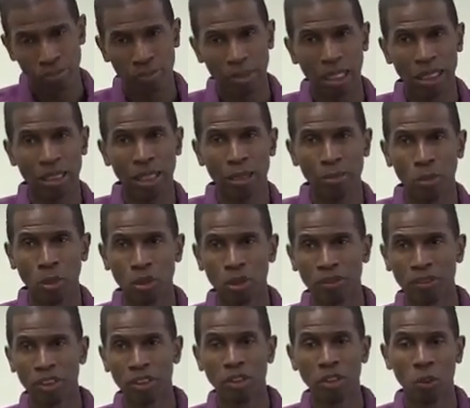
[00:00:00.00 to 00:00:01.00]
I think
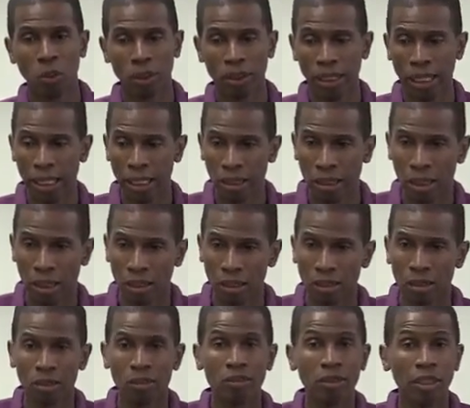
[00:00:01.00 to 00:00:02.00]
most of us know what that
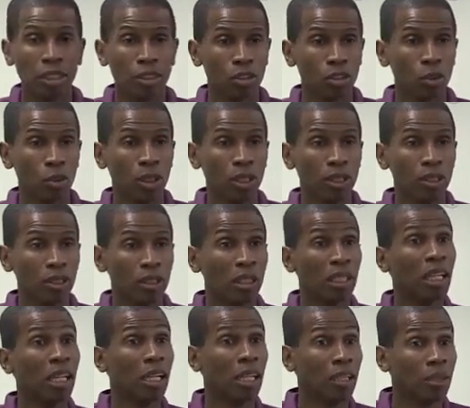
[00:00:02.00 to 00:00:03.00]
color deals with,
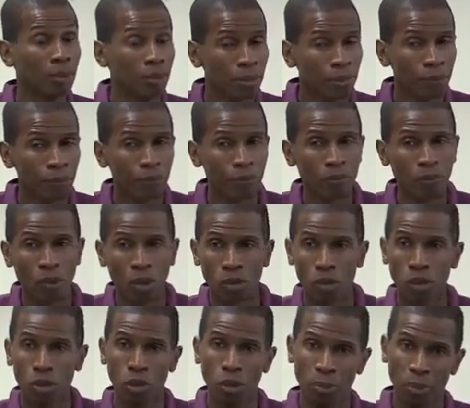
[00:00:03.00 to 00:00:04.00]
love.
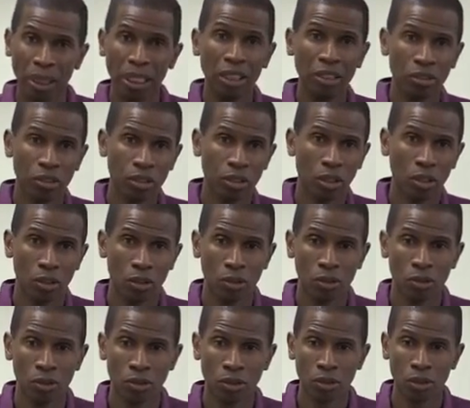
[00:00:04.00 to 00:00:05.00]
So your pink
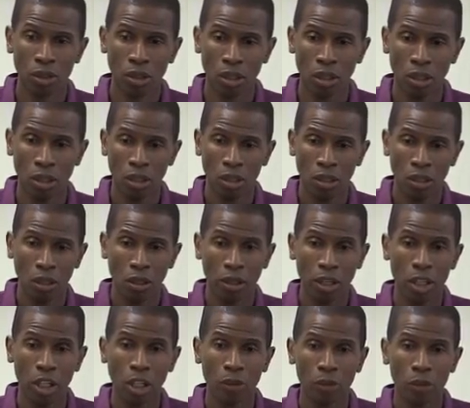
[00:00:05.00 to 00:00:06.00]
stones
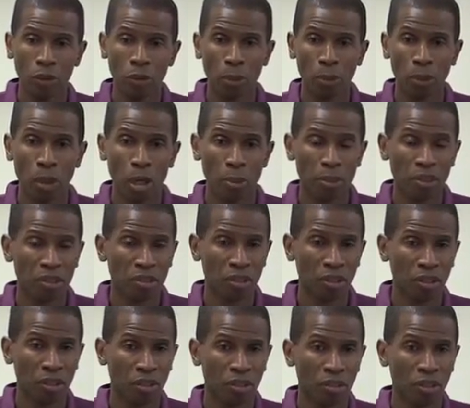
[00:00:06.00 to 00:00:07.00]
are helpful for
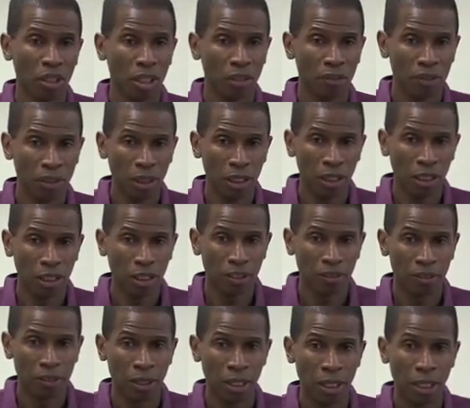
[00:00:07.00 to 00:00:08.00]
purposes of
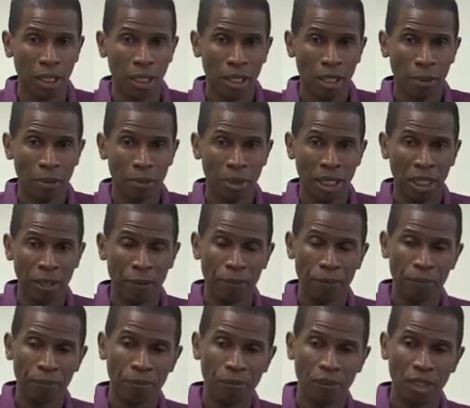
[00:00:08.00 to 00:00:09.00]
love.
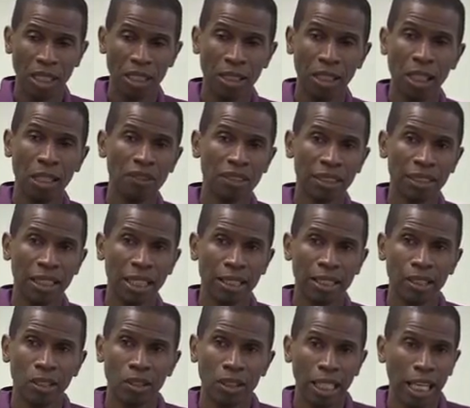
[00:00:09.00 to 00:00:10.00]
But love is
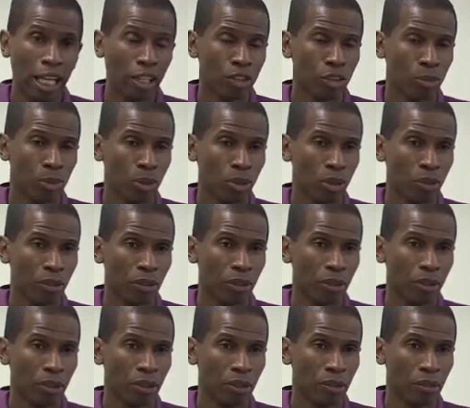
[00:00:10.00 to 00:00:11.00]
not the only attribute of
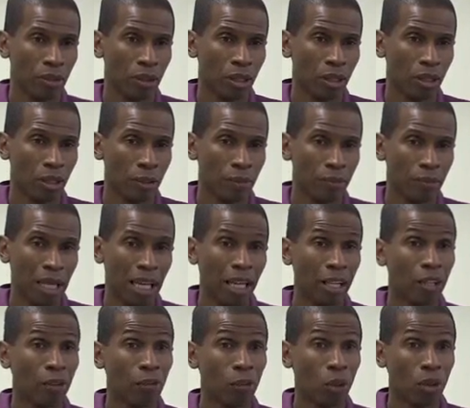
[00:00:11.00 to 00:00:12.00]
the
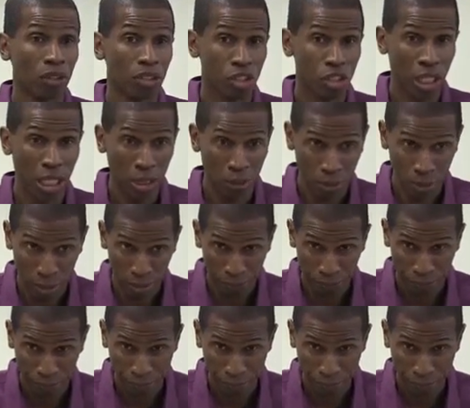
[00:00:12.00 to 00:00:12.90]
higher fourth chakra.